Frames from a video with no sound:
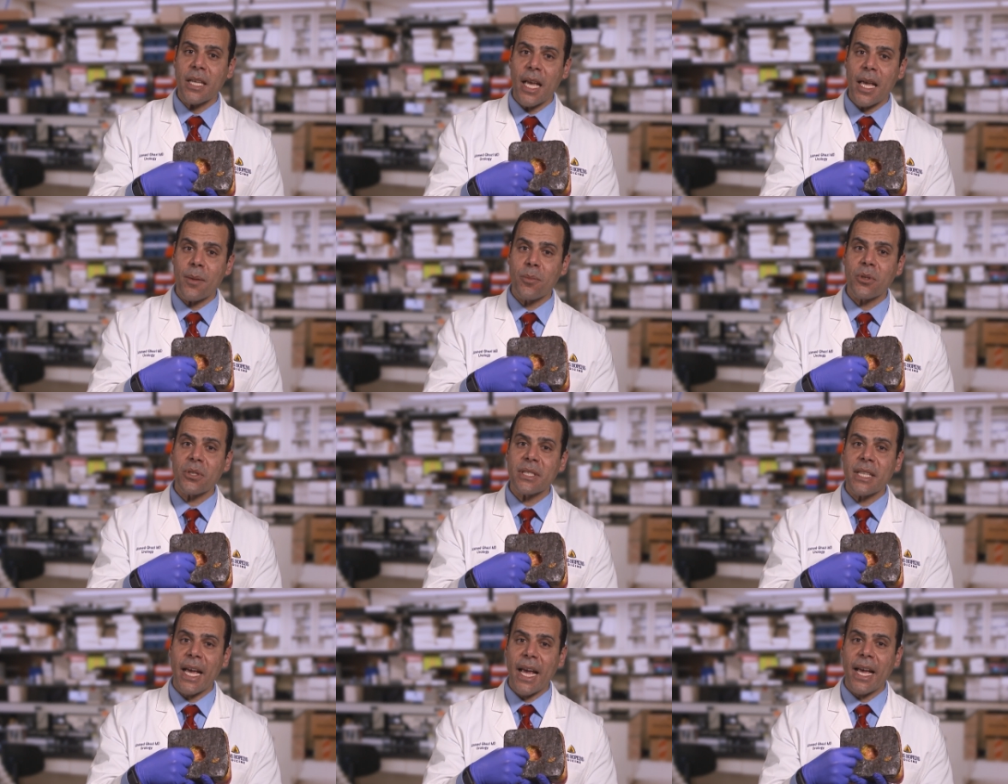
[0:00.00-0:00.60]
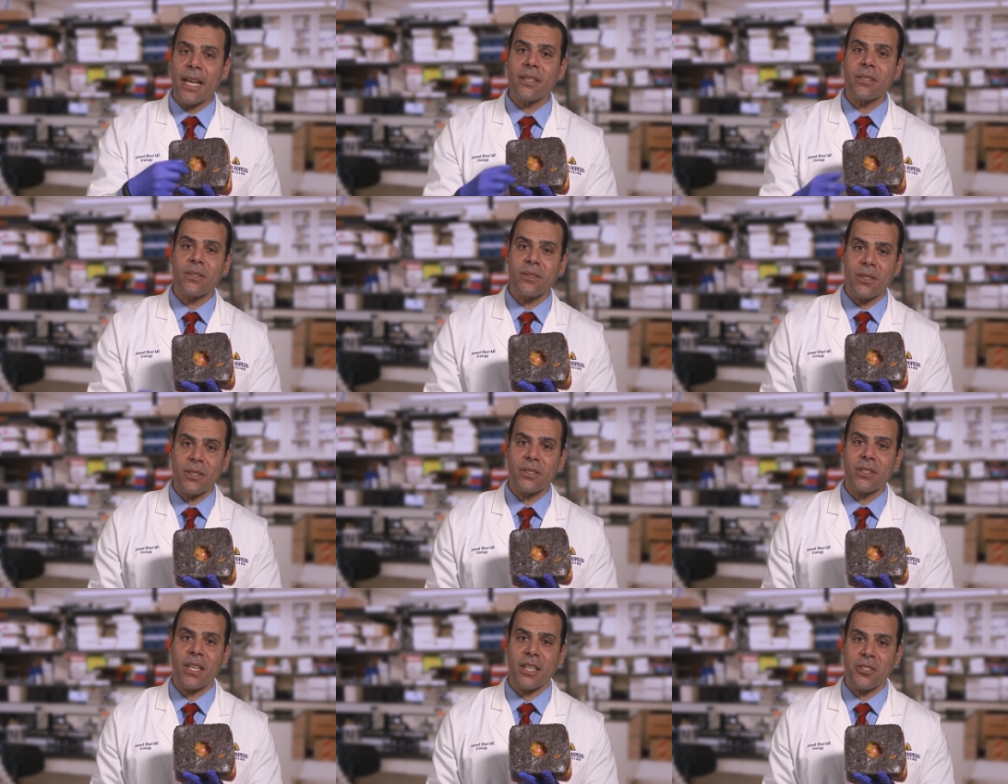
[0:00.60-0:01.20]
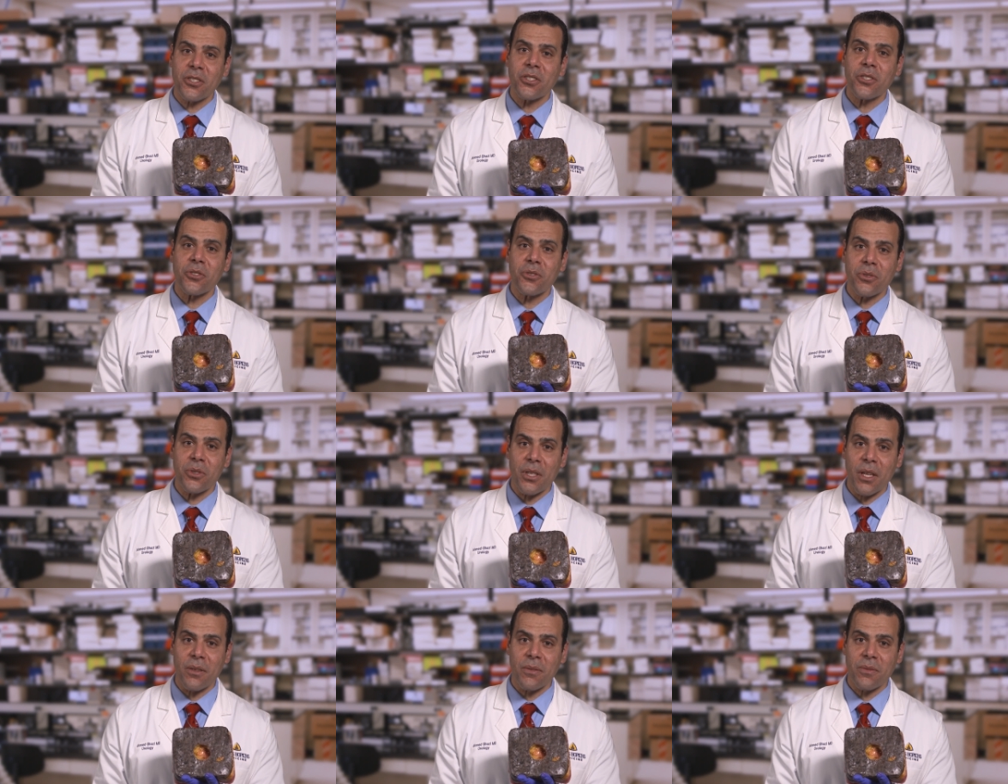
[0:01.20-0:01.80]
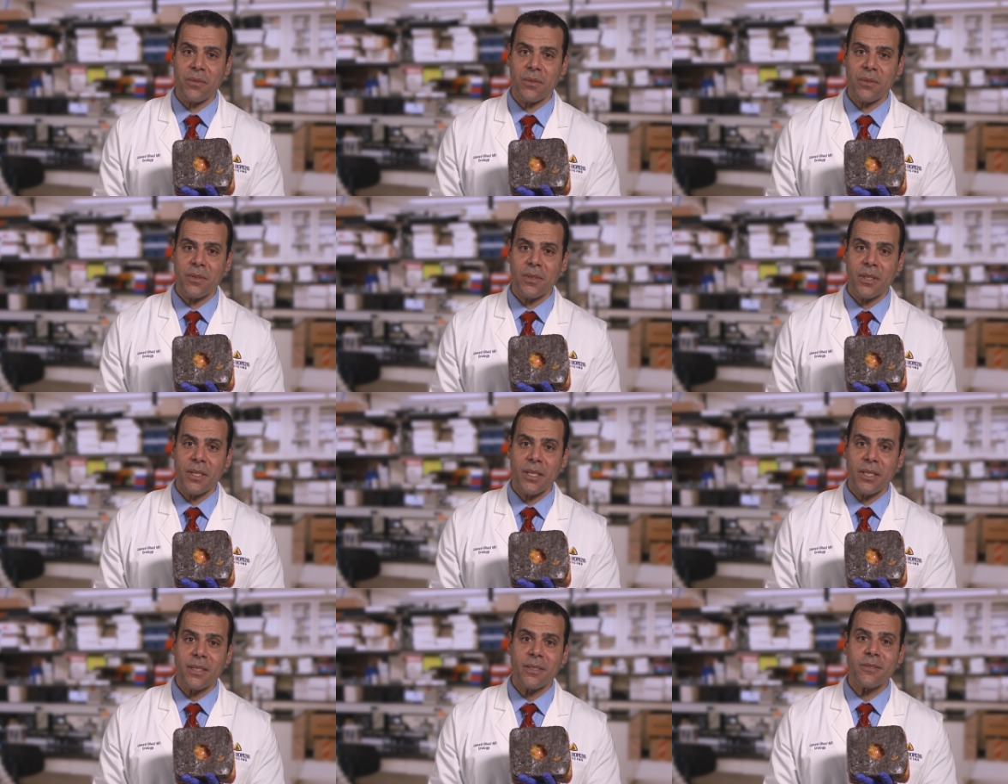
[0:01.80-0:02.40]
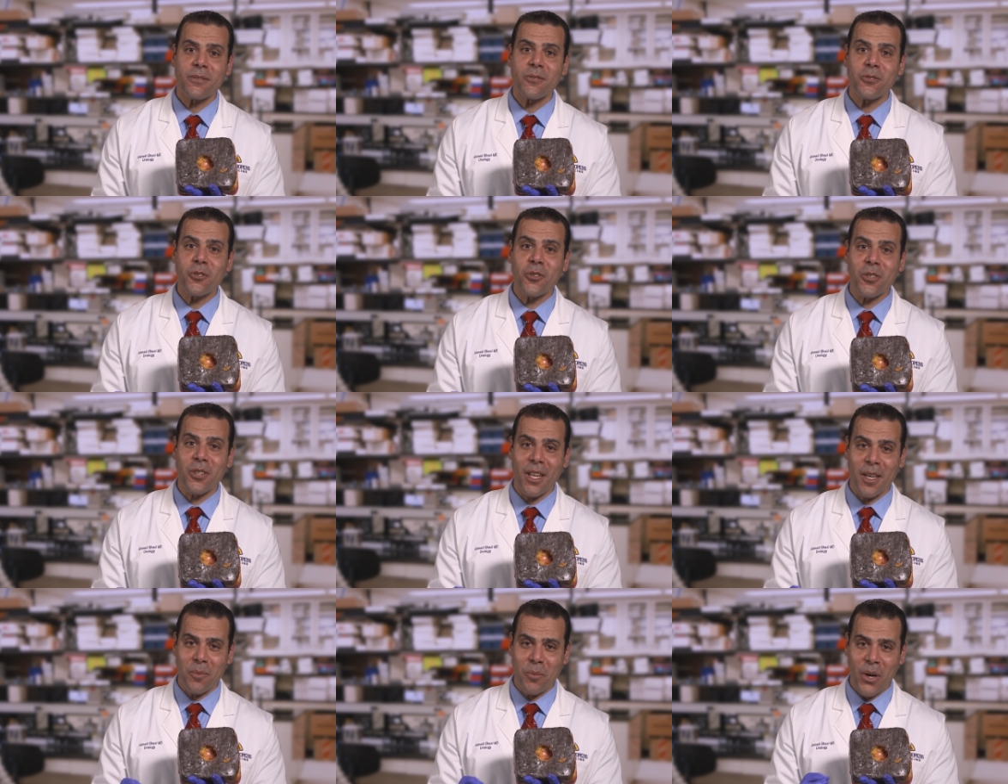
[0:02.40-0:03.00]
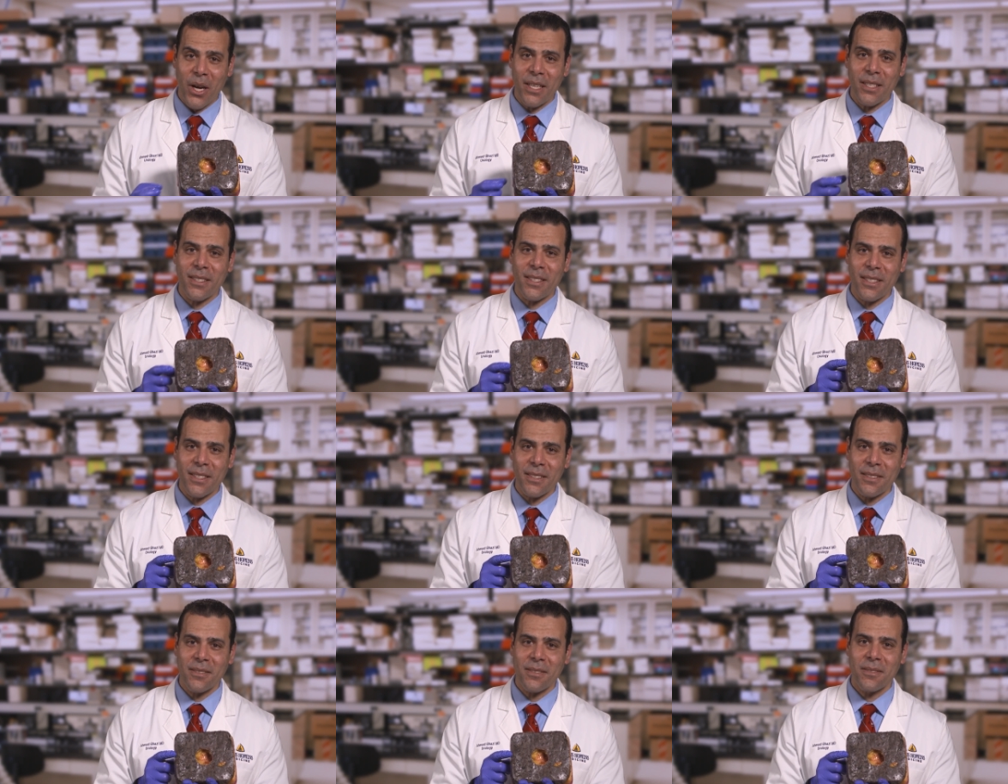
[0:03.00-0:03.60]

able to handle the suction yourself. Good luck practicing.